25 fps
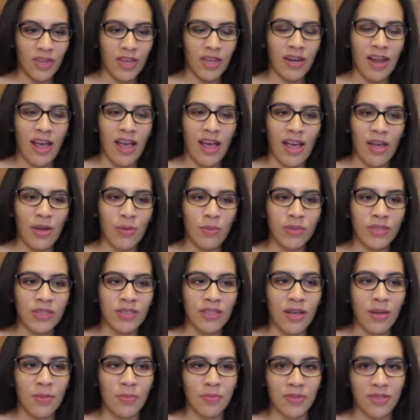I
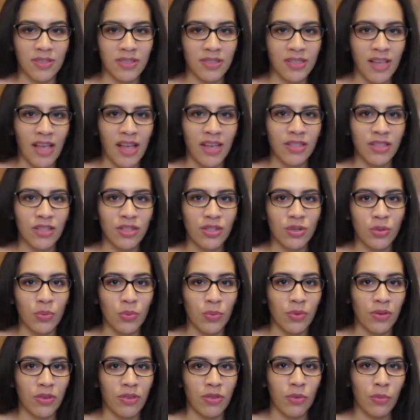was obsessed
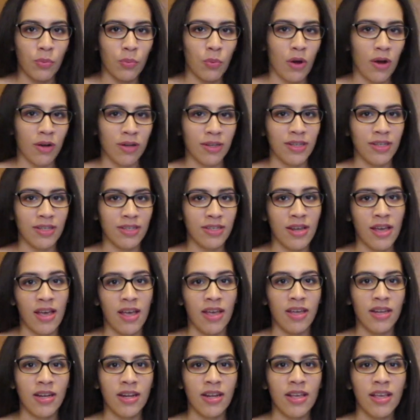with The Walking
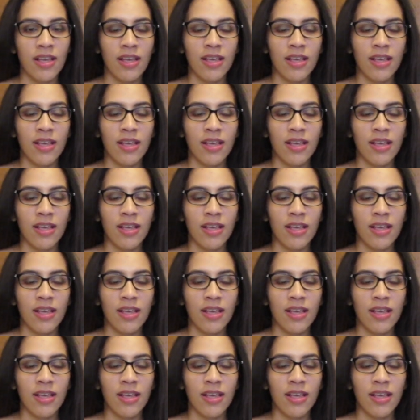Dead.